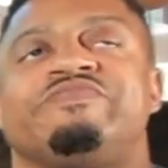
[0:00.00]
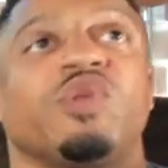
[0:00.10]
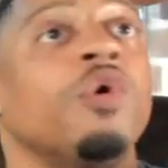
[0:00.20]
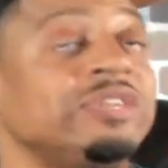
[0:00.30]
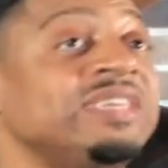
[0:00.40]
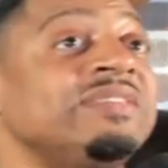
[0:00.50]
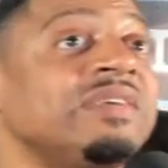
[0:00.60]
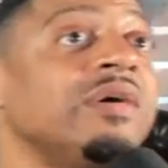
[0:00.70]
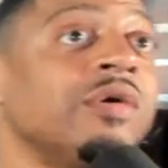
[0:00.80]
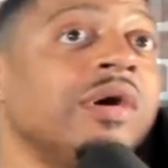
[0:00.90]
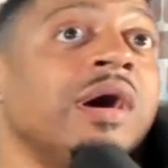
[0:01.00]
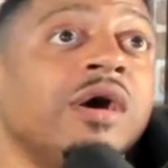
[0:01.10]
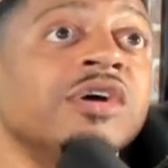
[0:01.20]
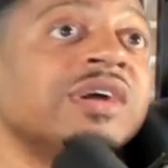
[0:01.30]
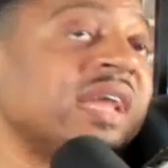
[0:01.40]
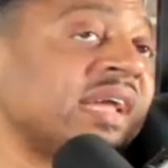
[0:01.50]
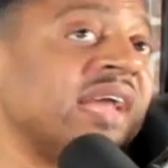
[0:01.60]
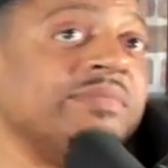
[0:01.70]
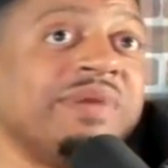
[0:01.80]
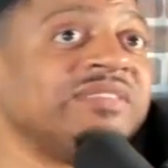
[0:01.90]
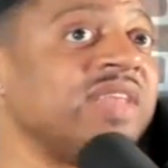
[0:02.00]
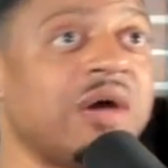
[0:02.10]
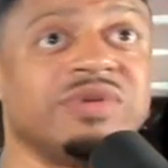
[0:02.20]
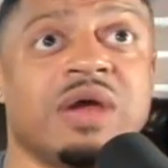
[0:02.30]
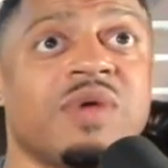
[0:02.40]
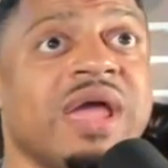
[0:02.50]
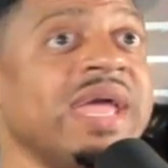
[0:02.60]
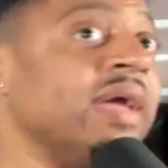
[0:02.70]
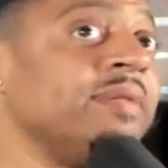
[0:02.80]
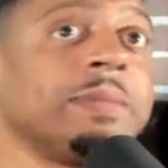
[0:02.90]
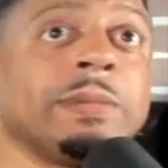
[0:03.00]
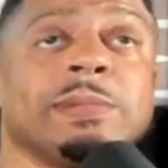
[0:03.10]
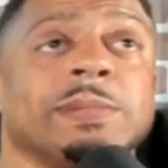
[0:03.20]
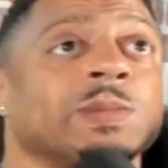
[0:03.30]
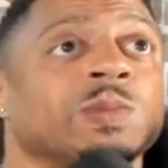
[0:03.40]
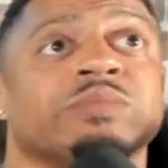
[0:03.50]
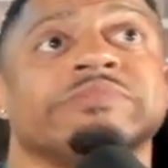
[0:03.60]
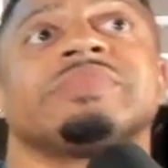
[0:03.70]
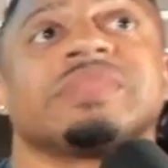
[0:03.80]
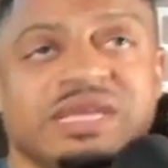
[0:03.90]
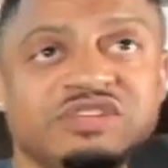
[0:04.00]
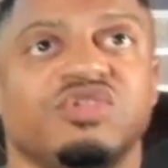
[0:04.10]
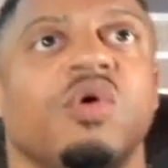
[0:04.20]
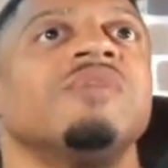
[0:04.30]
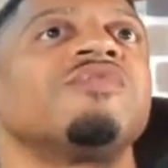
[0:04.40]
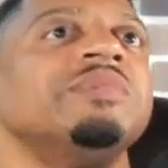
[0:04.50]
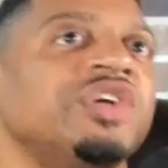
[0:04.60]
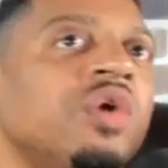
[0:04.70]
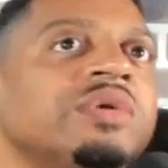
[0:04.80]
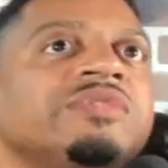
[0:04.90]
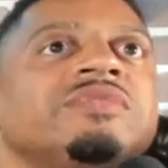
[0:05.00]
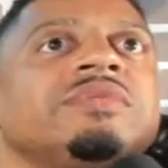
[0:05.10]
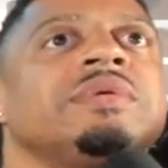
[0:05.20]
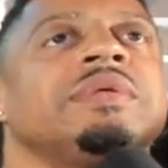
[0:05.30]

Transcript: Hooker got the best of that with that right hand. He's throwing him from the shoulders.